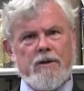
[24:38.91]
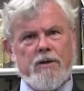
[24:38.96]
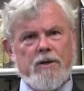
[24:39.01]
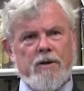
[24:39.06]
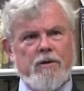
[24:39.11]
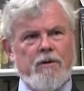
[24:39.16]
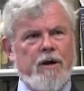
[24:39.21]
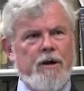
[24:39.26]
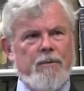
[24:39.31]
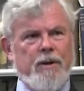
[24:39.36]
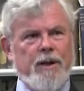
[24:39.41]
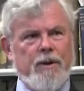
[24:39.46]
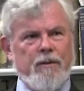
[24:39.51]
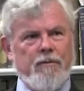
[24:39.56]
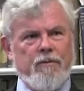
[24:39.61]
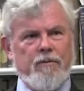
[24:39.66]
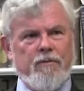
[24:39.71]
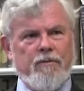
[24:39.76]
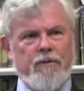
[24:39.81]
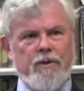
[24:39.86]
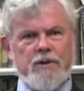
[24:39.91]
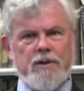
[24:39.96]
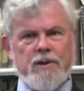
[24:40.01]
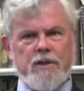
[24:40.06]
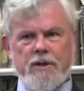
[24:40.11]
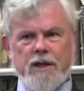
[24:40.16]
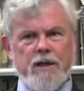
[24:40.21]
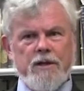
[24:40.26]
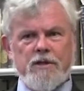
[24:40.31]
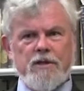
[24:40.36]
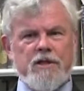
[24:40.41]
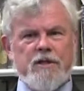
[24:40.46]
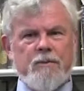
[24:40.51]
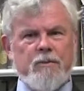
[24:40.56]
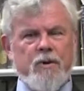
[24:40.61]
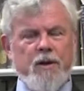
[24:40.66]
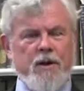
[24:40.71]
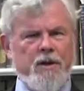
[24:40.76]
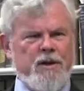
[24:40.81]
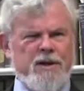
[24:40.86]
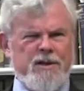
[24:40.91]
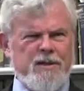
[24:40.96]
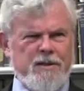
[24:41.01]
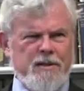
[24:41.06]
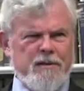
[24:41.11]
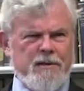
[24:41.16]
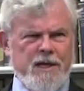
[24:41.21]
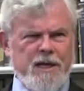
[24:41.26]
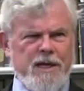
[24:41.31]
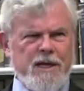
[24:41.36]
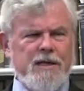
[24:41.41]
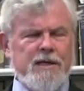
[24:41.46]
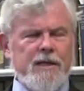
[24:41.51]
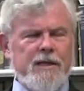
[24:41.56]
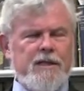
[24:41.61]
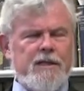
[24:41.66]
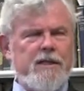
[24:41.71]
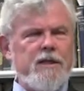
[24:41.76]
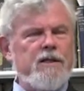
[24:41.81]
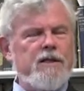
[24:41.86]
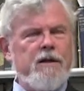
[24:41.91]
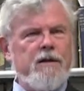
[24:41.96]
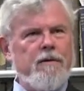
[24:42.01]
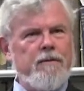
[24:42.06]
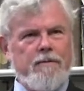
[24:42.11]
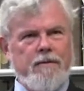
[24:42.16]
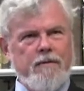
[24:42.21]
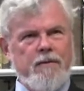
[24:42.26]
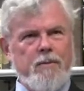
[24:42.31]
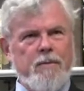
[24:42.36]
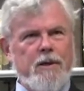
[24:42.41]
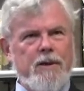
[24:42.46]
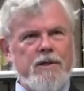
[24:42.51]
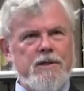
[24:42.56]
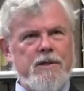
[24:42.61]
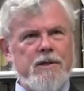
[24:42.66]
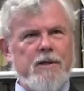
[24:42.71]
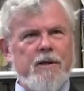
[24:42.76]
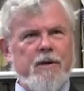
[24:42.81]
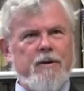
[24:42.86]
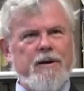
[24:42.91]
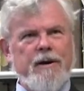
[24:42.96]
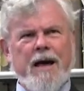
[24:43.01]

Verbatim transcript: So, I mean, for instance, Innocents Abroad is easily 650 pages long.